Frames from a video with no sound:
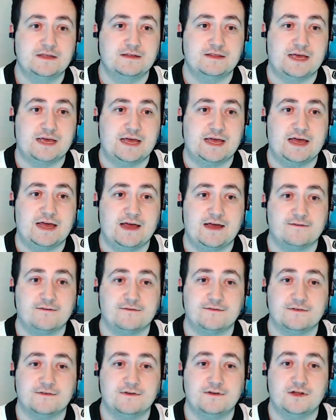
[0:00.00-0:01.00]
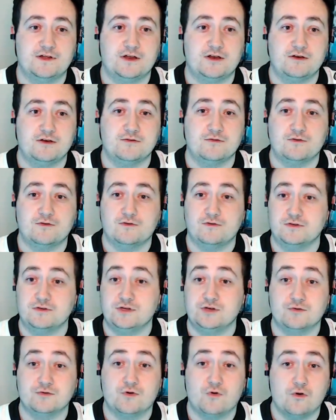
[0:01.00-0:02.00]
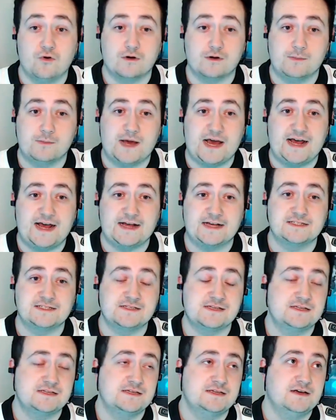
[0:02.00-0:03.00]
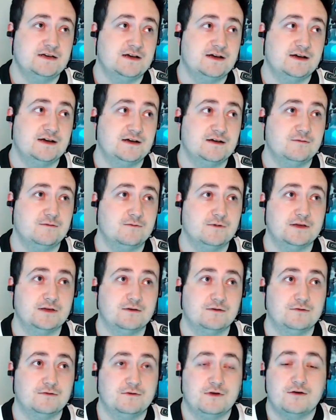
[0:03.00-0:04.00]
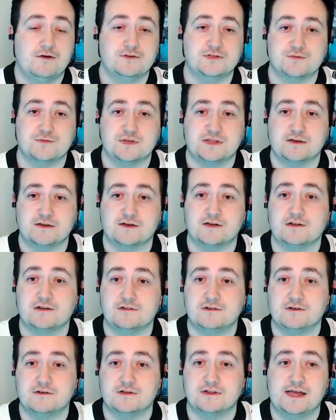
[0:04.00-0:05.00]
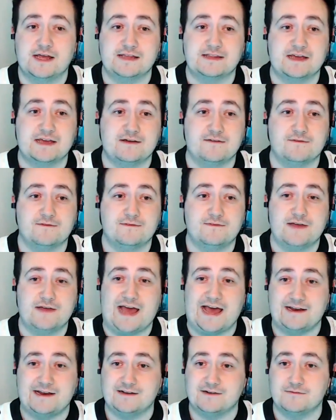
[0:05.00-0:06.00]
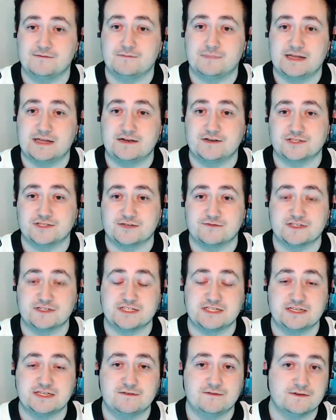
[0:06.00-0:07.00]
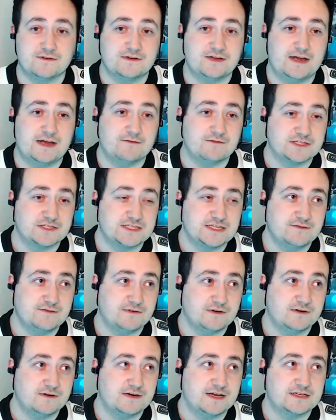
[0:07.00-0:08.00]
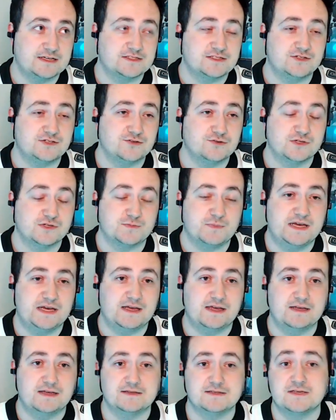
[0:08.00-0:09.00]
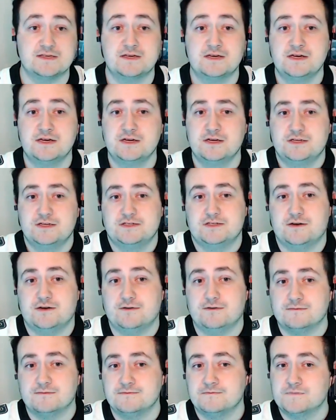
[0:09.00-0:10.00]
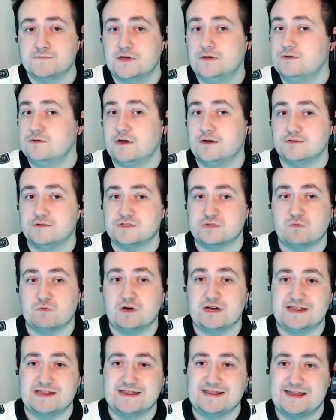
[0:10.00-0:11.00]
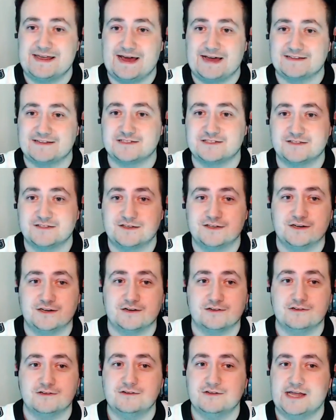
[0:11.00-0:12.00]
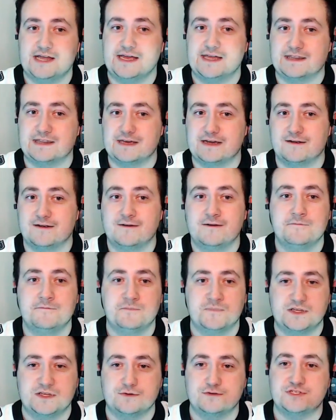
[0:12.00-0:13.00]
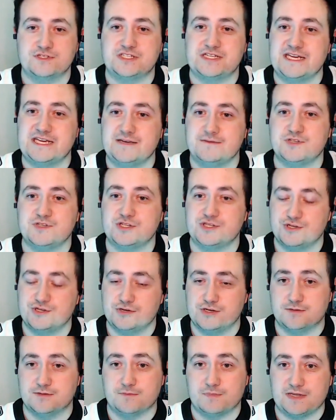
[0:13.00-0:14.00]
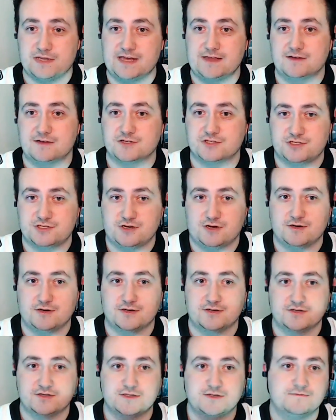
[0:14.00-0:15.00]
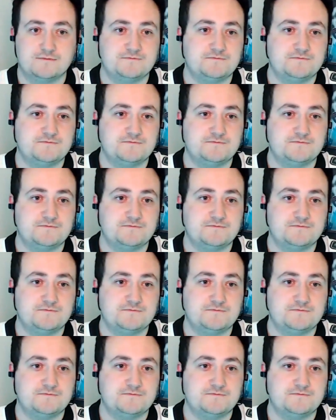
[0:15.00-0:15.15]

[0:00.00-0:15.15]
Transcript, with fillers: They have a uh, new new quarterbacks. Uh, we who knows what they're going to look like. They have added players at receiver at receiver next to George Pickens, so who knows what that's going to look like there. Those teams should play their starters.